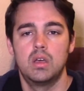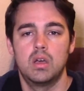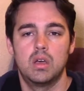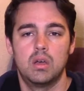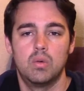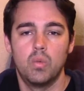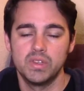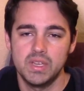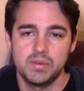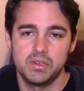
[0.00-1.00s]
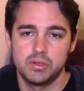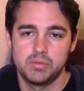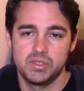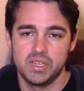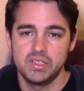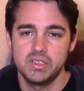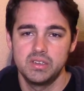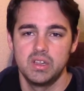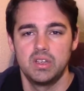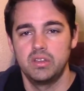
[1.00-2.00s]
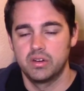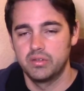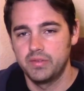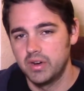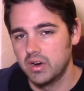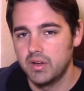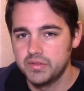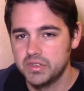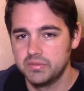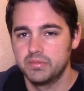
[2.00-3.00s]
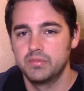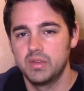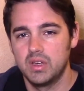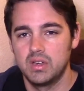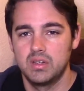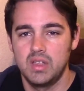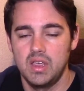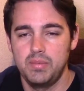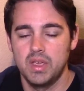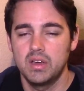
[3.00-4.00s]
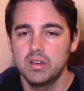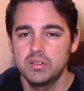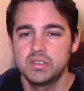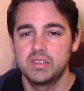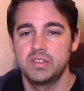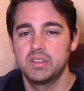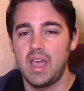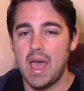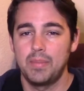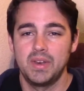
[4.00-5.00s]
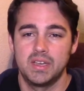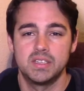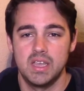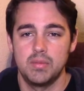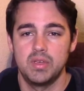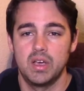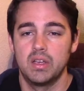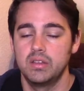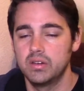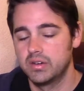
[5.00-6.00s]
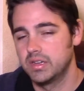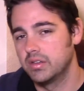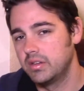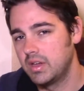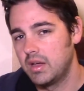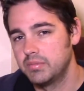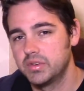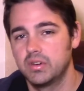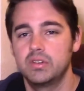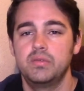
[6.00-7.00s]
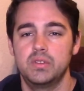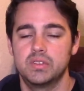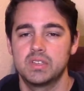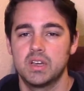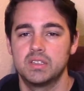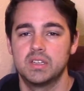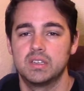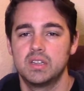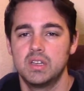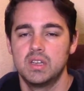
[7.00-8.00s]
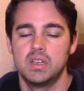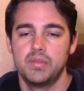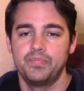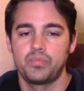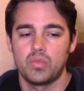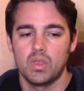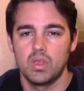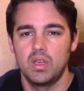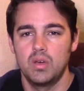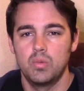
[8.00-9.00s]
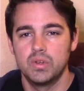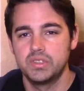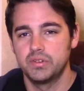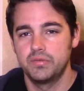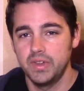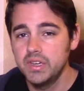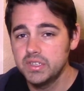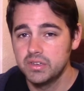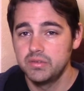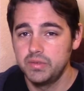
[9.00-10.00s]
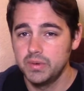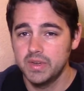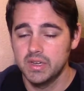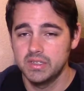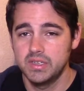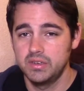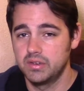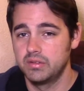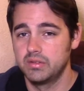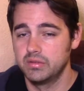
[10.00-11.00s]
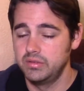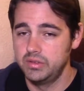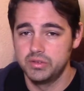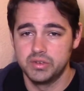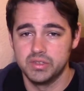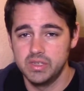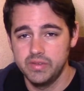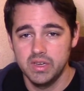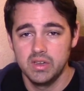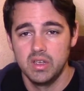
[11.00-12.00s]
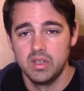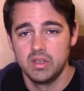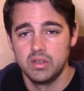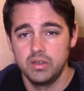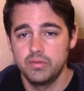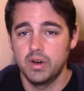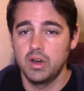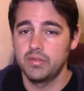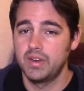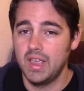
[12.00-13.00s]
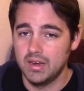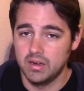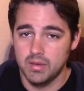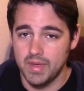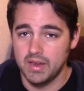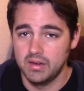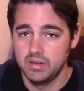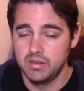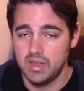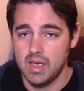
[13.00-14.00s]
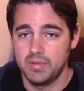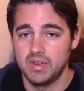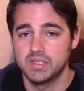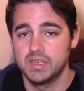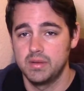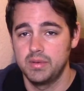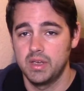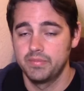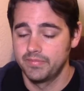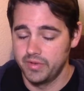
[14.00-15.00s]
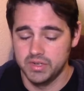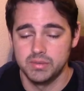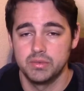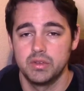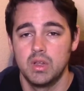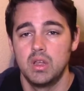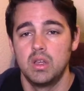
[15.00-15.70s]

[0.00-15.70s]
Uh, once that material is presented, you're going to fire off some uh, API calls to the app indexing API. You're going to tell it, "I'm starting to view this content." Once you're finished viewing content, your the is leaving. You fire off an end command to the app indexing API. Very simple.